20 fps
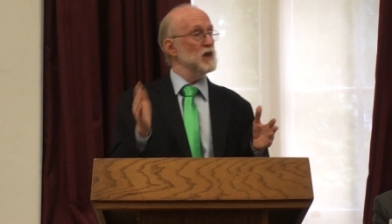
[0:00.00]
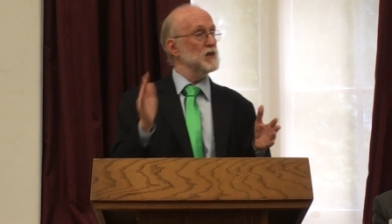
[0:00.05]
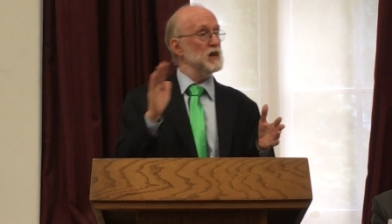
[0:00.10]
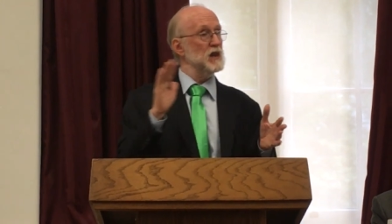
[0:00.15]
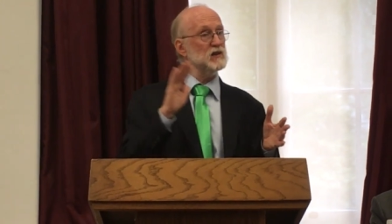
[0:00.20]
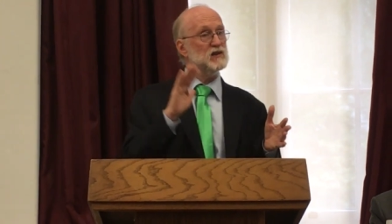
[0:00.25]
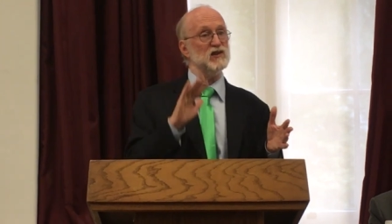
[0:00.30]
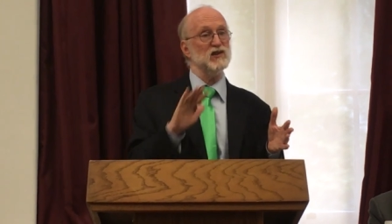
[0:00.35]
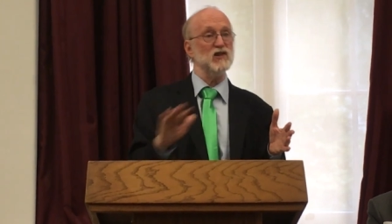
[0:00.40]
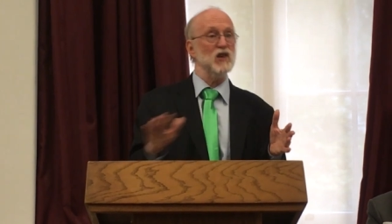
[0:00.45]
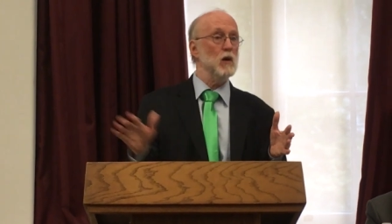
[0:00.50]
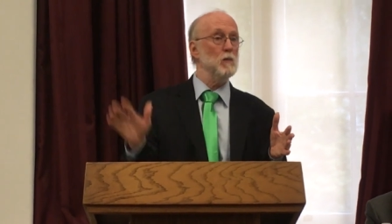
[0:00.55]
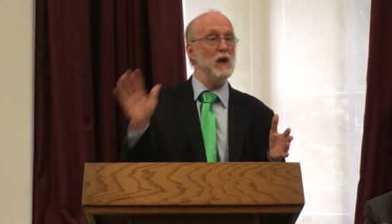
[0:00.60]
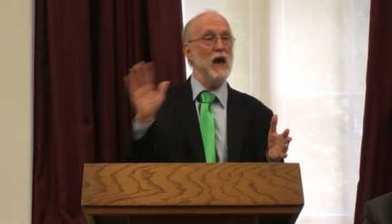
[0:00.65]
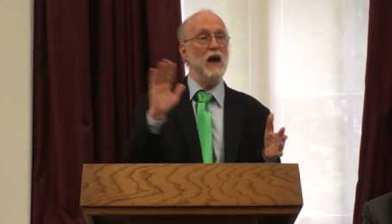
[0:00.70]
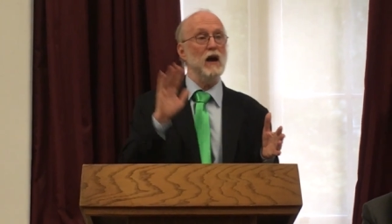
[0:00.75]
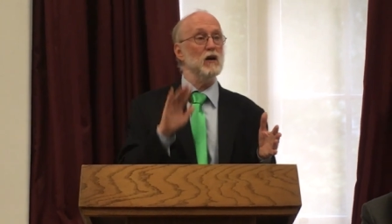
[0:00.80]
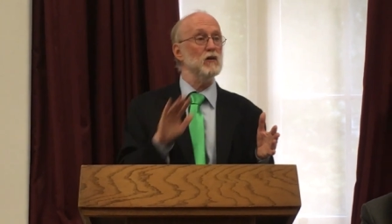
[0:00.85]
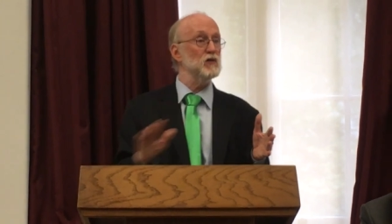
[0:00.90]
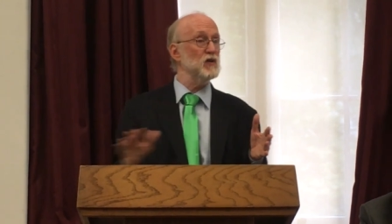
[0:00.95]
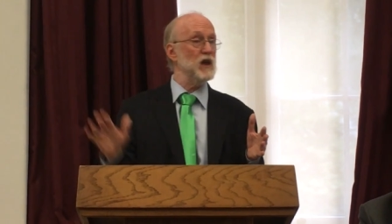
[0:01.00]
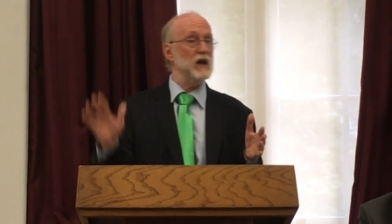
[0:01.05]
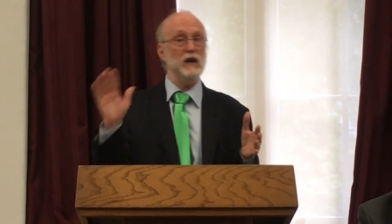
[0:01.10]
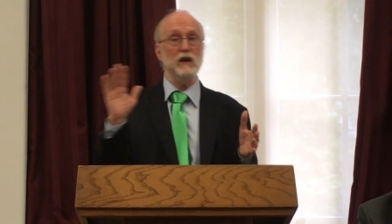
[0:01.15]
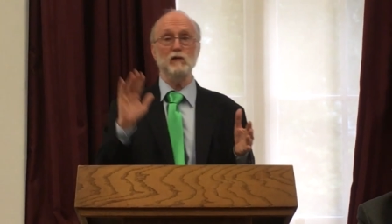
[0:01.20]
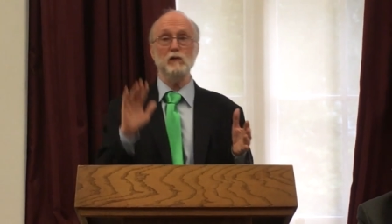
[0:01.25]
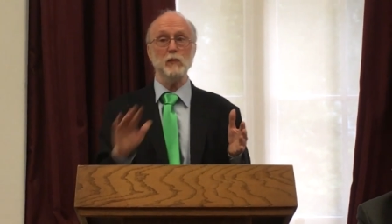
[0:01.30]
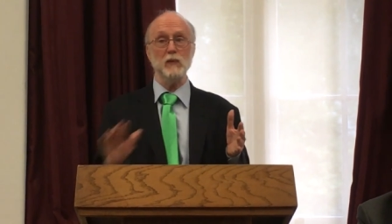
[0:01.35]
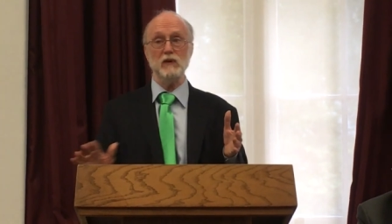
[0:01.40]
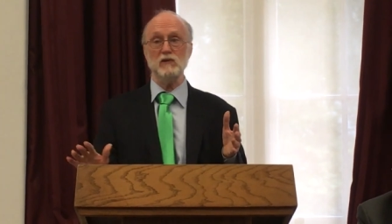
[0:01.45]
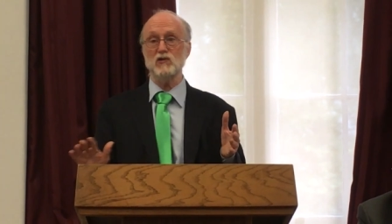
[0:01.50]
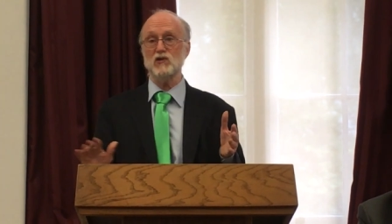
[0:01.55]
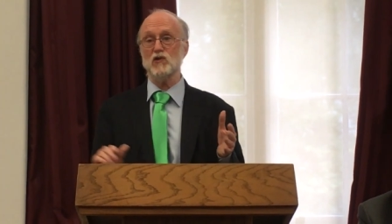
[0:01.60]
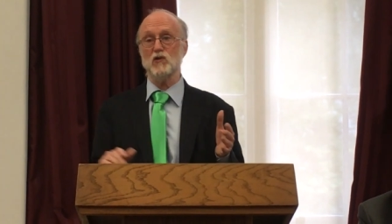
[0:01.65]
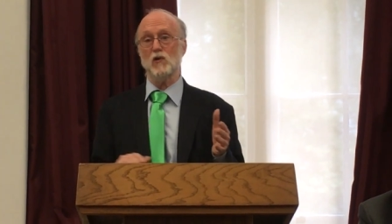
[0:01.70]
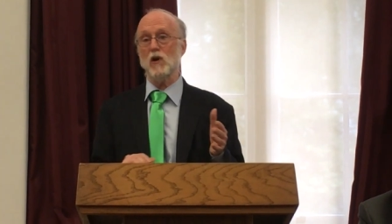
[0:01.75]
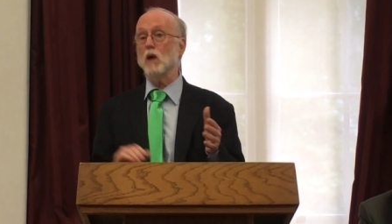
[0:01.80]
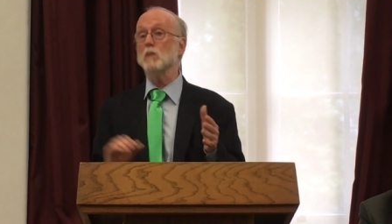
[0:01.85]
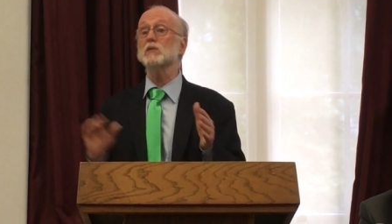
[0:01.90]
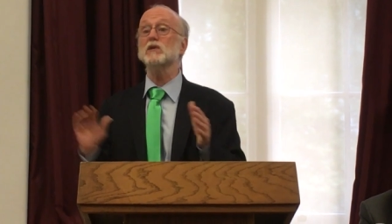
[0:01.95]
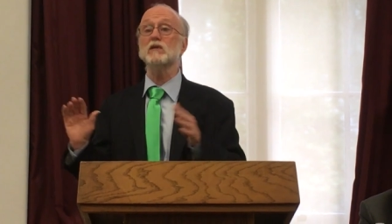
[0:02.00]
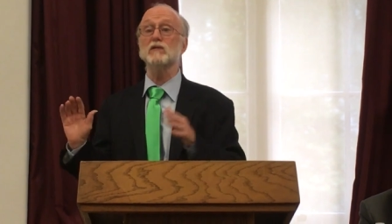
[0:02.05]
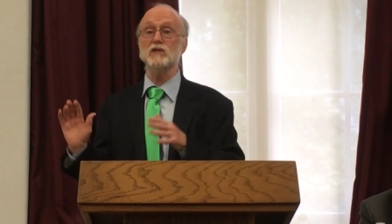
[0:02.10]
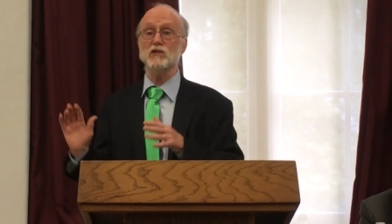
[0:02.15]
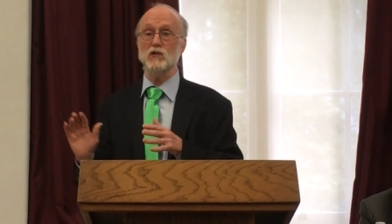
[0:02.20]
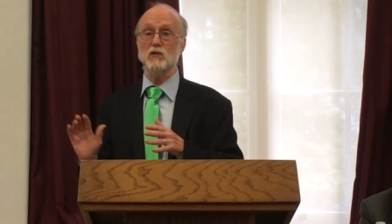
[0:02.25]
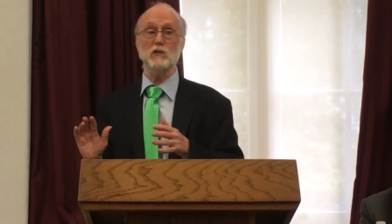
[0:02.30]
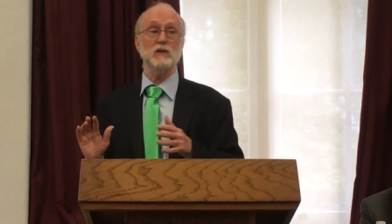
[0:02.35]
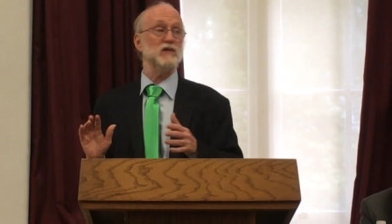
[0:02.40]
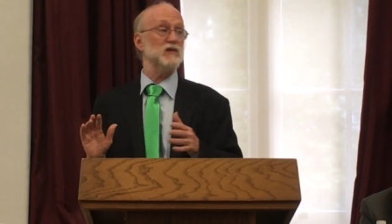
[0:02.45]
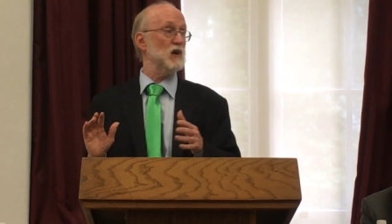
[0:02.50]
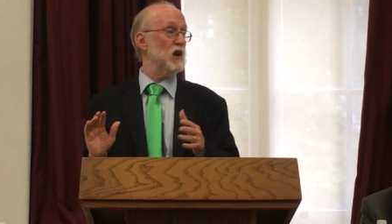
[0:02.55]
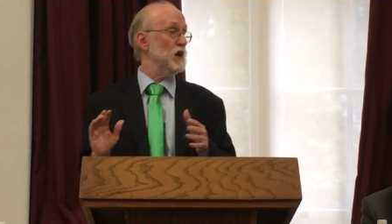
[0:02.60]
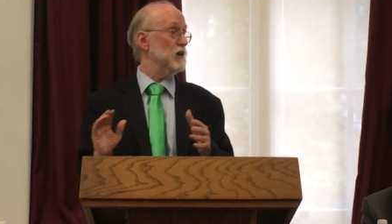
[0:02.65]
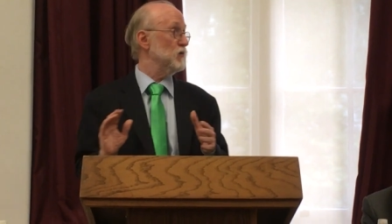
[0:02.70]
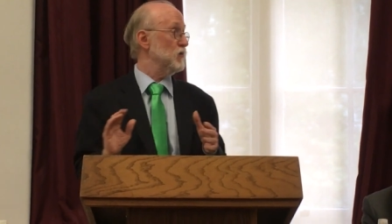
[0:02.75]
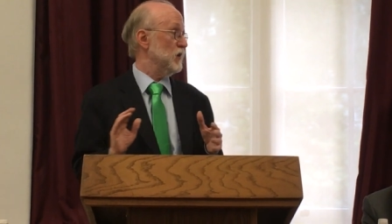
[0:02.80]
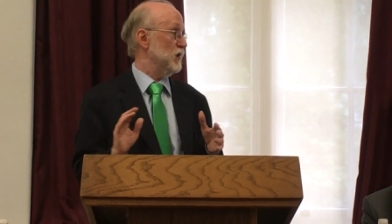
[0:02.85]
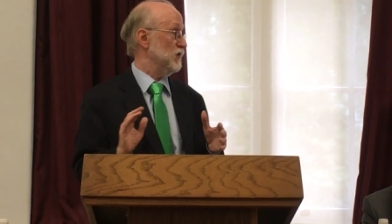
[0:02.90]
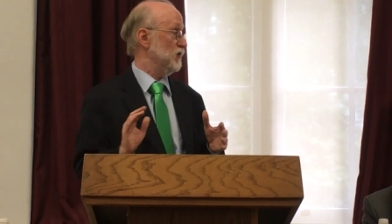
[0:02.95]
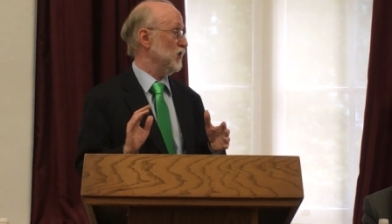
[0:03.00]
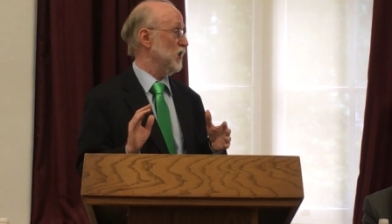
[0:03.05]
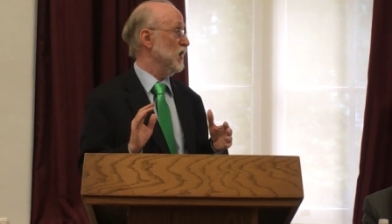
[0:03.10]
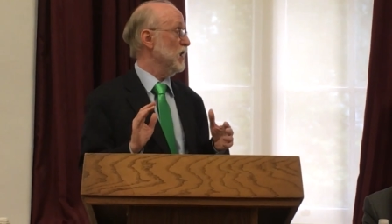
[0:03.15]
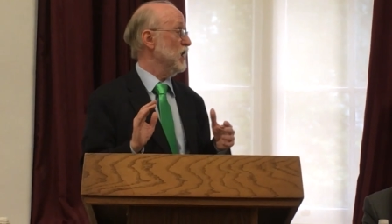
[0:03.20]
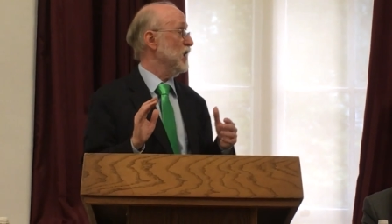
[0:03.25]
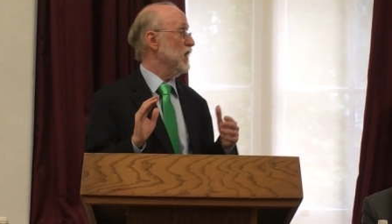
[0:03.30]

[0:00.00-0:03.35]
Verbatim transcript: that somehow they have been scrubbed of suicide risk